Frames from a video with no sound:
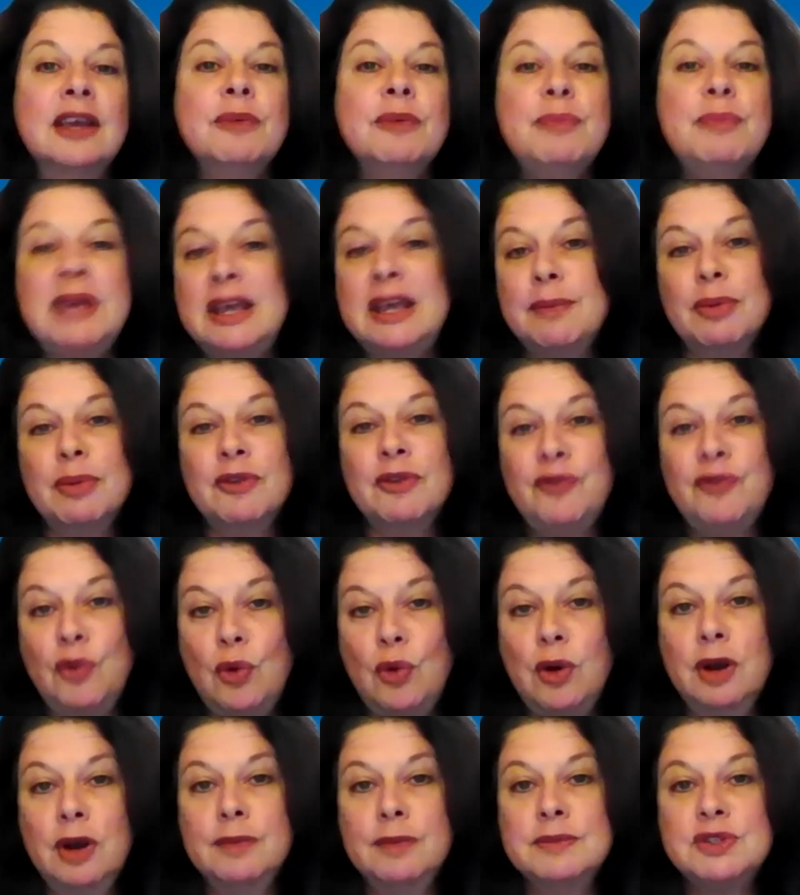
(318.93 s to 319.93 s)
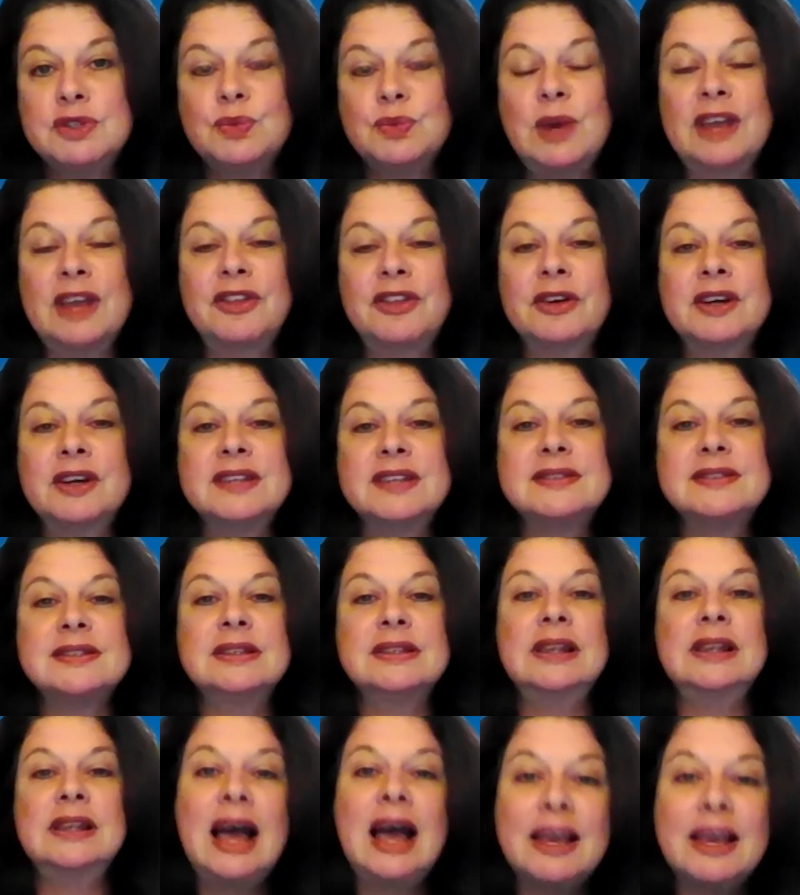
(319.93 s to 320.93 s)
being performed, whether it's
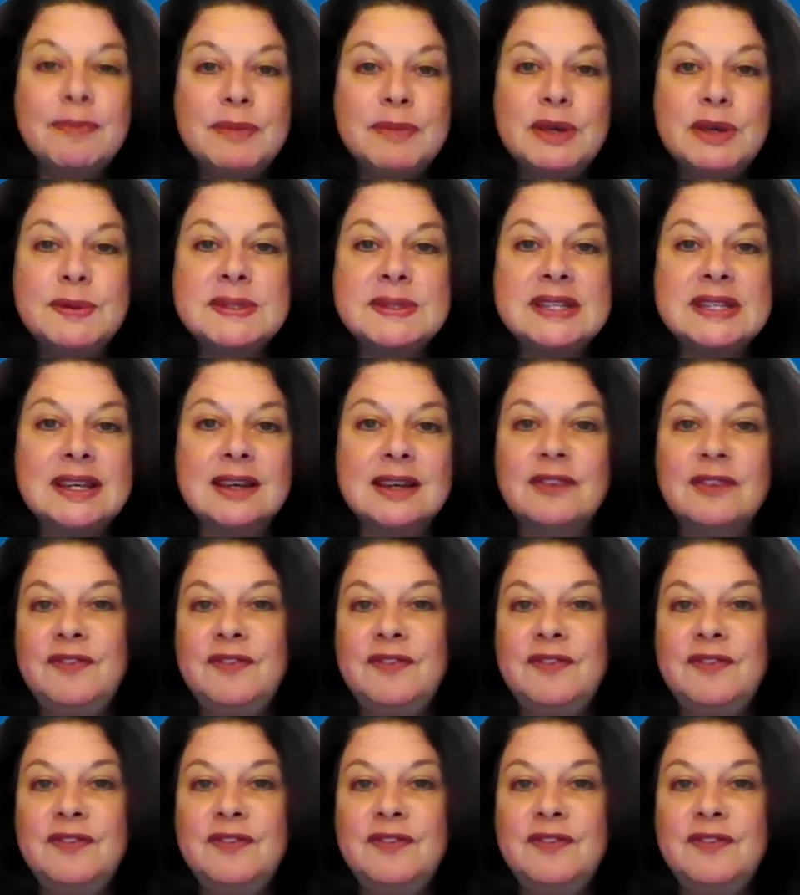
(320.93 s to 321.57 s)
live music,